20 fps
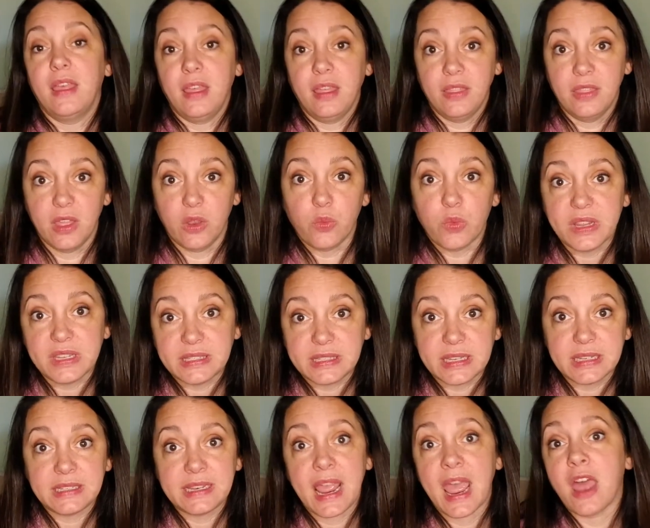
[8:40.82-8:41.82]
Then we sit
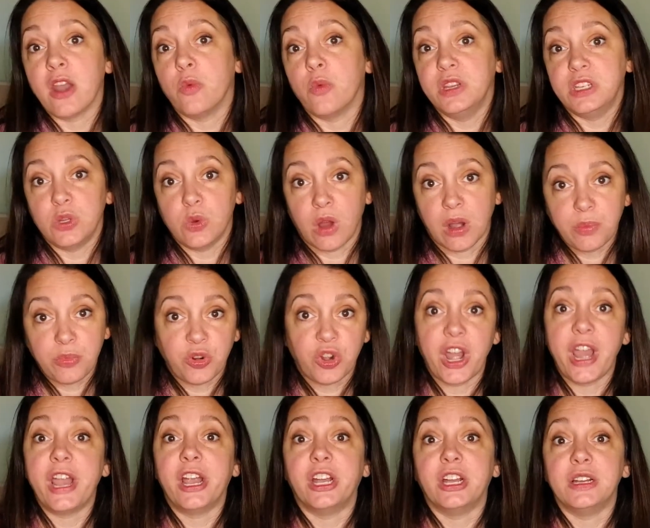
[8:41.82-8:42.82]
down and we do our
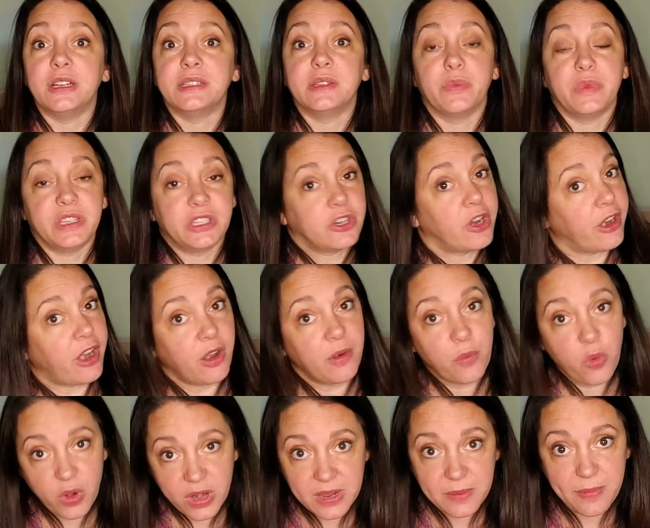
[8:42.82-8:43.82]
prayers and we start our
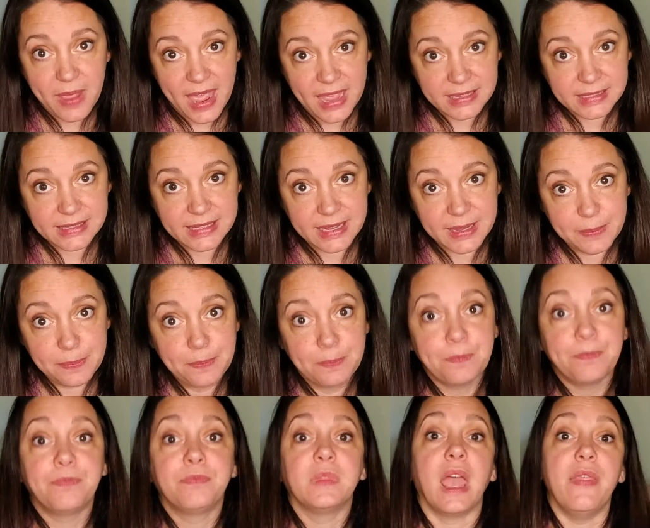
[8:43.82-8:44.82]
morning basket.
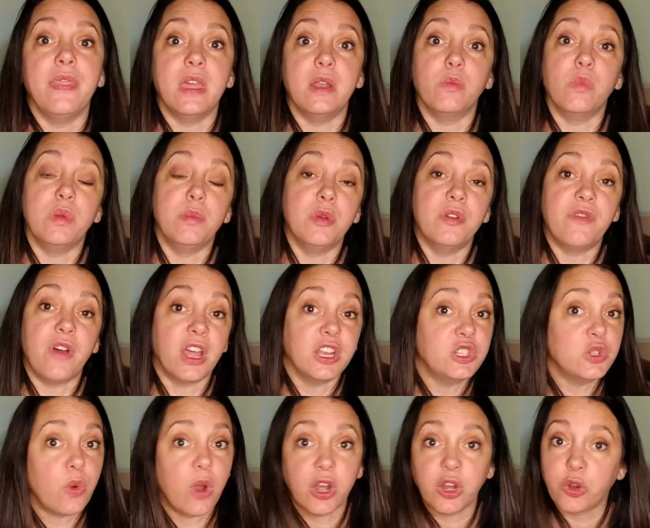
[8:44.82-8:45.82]
And then we move on to
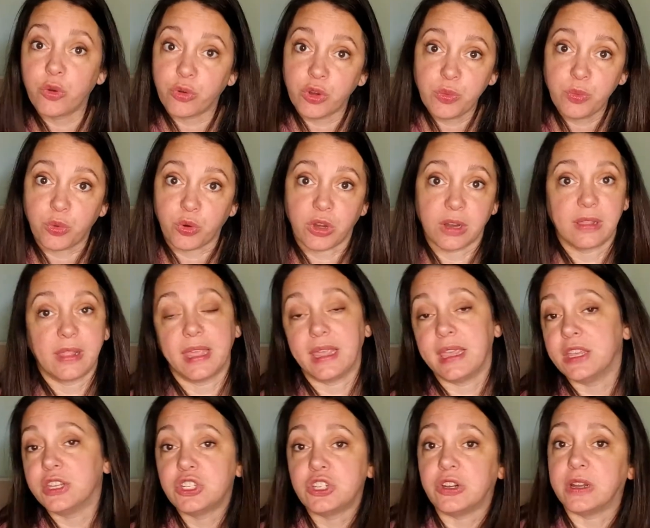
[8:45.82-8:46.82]
our group work like
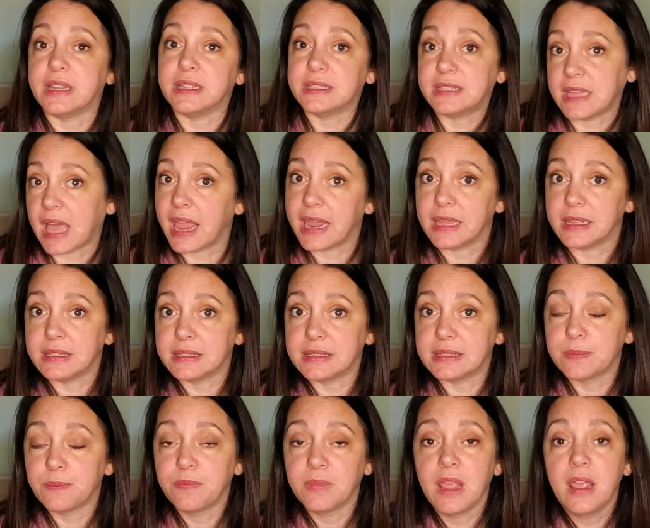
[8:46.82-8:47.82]
history and science.
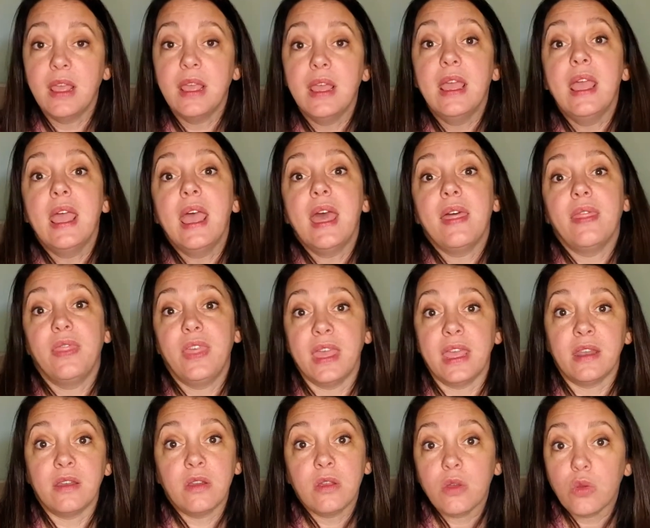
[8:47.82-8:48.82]

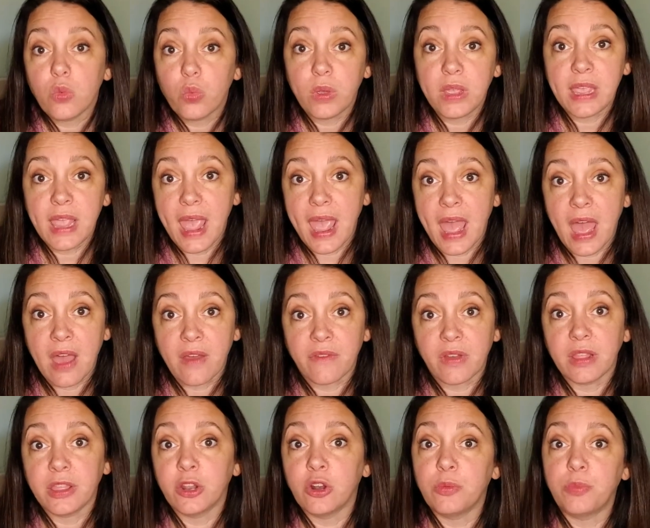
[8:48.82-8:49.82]
Then we have a
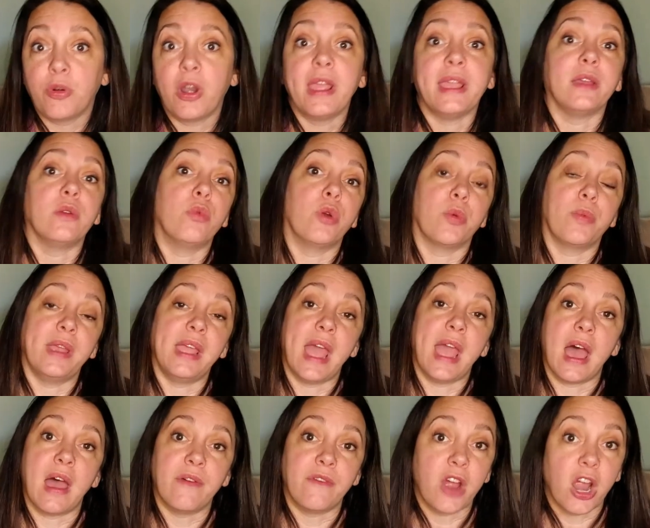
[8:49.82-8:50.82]
little break where we
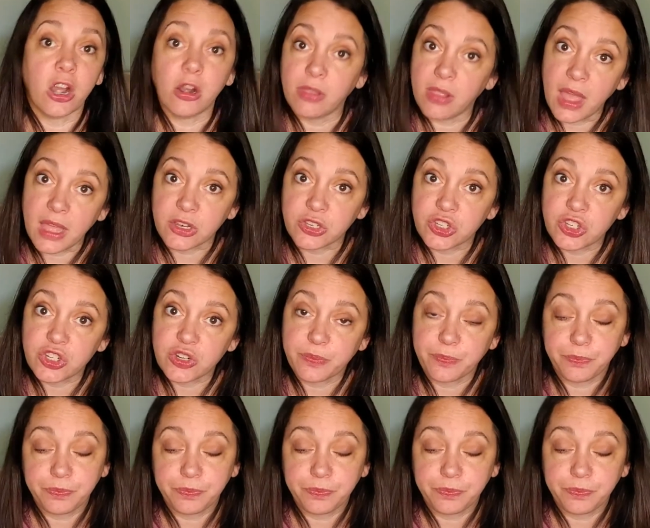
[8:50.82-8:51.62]
have our lunch